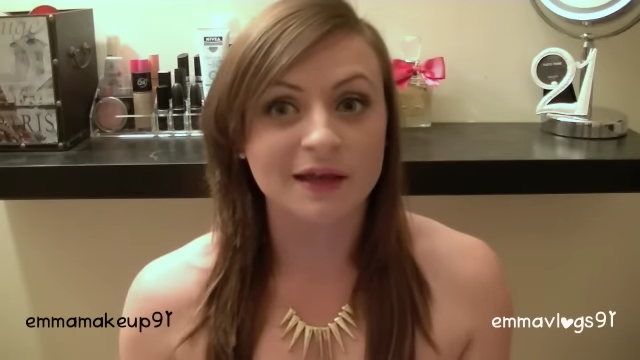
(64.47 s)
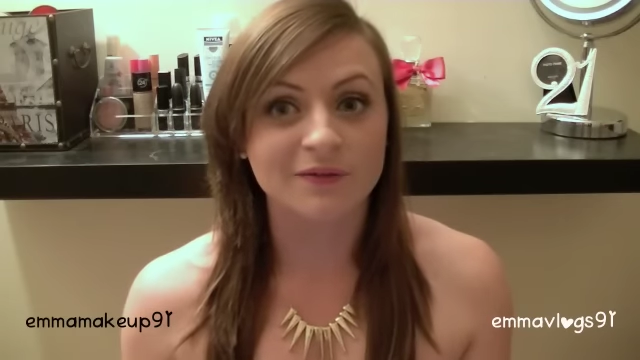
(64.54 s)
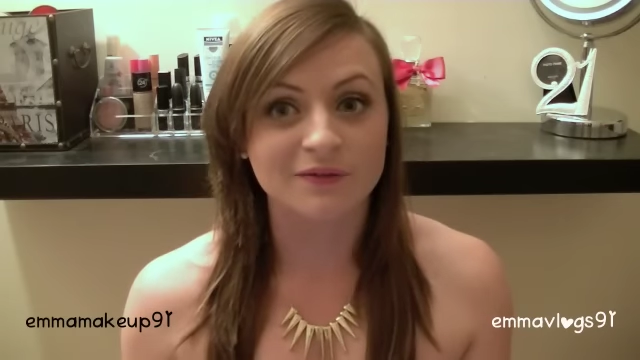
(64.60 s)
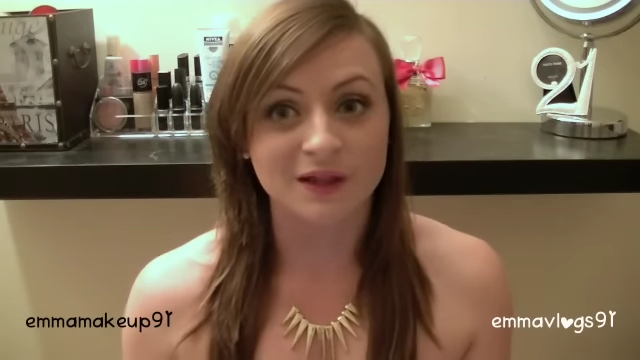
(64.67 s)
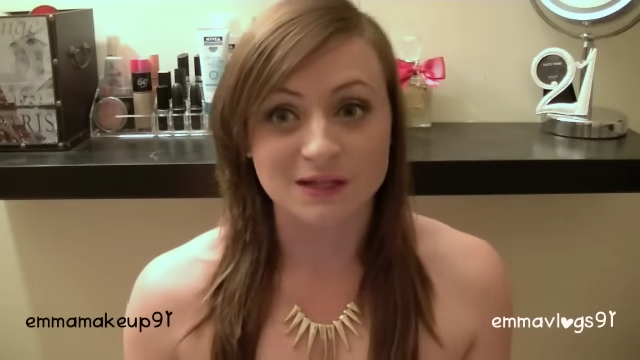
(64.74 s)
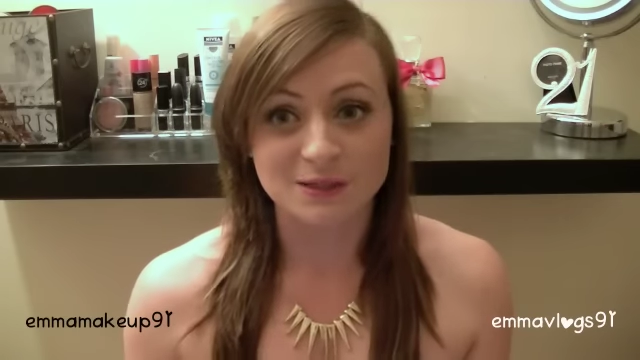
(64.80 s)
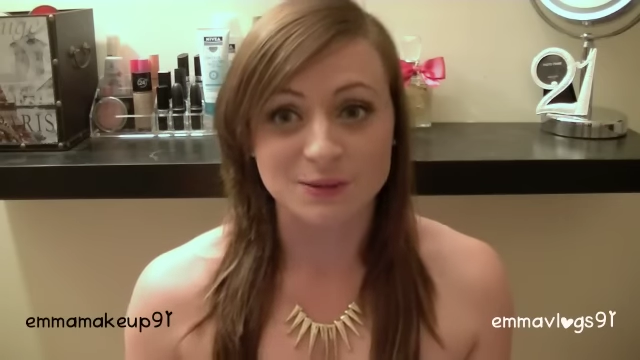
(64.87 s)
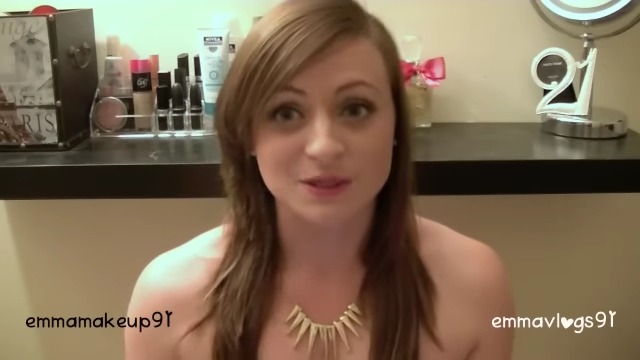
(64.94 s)
if
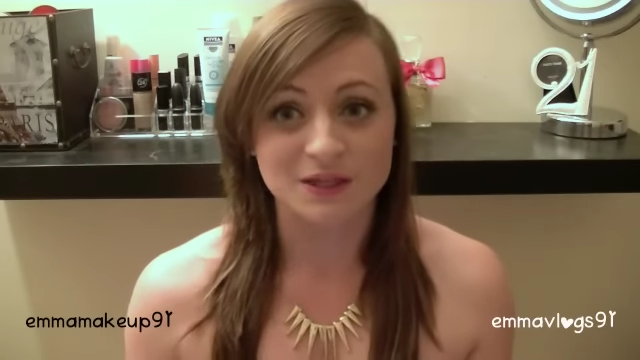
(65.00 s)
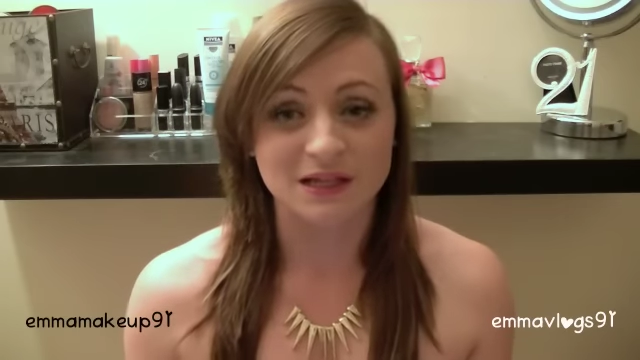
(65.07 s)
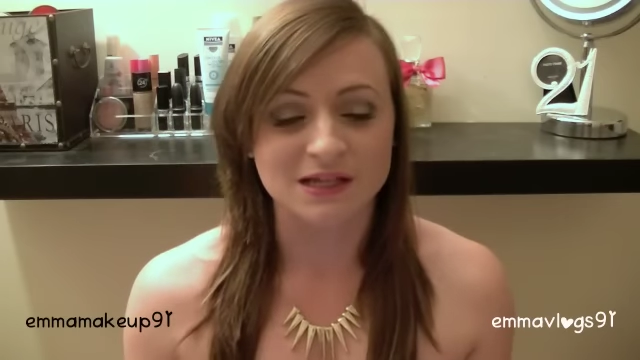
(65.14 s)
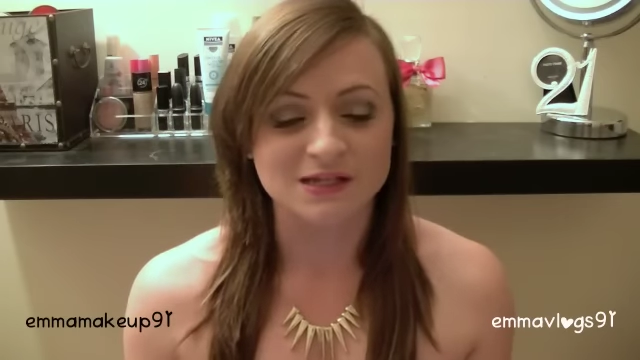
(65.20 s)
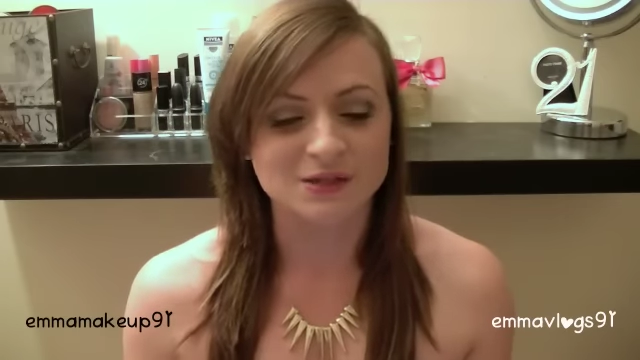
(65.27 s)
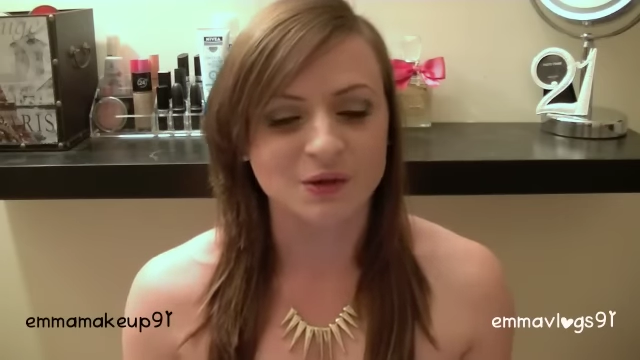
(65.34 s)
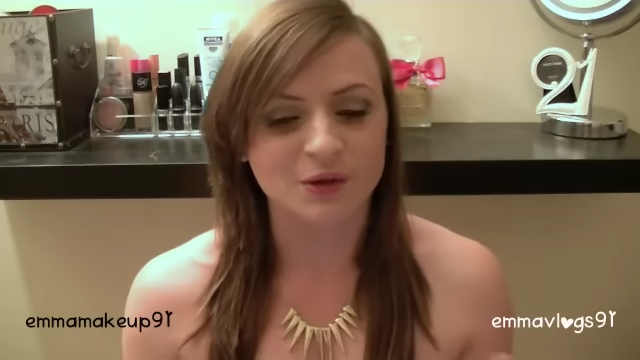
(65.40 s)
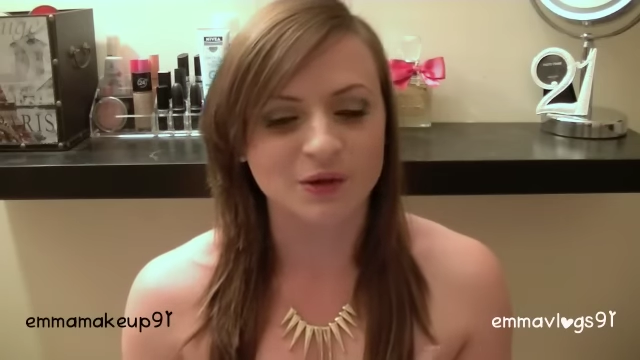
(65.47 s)
that's what you'd
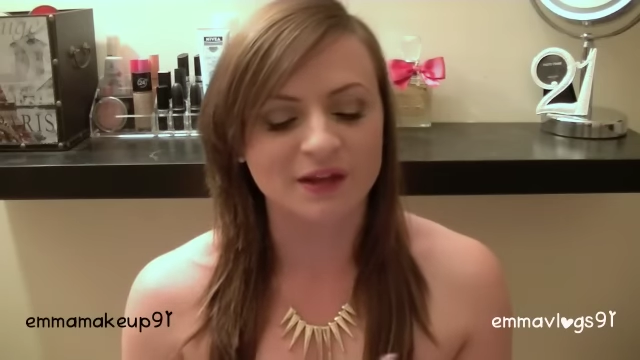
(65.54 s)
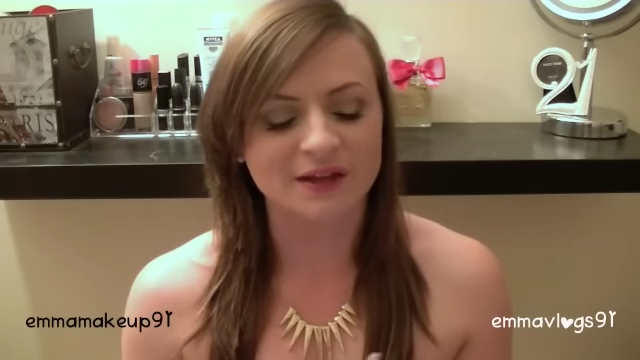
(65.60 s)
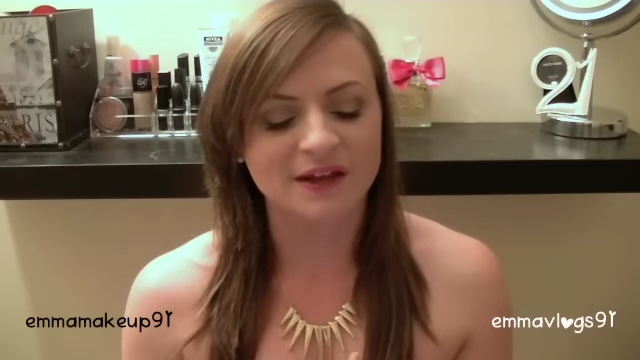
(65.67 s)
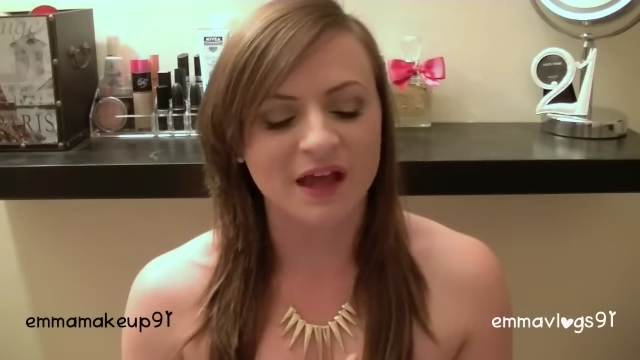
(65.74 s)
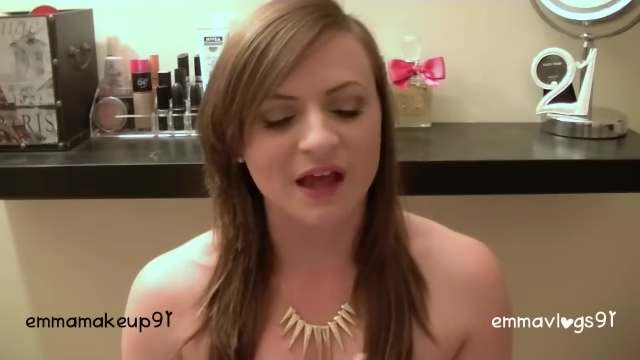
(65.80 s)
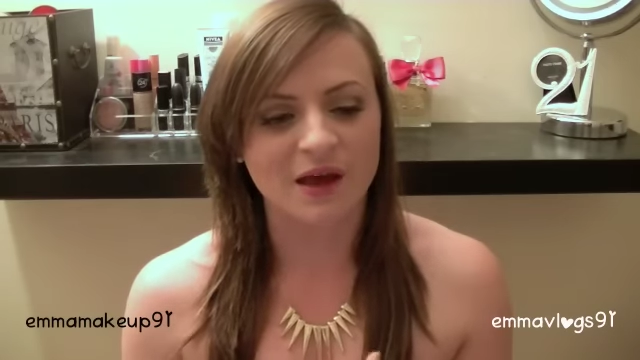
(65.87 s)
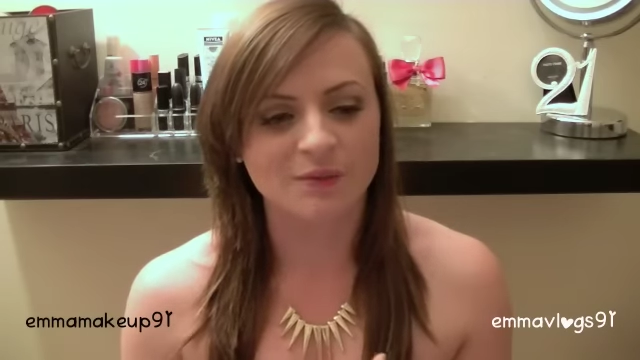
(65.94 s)
like to call it.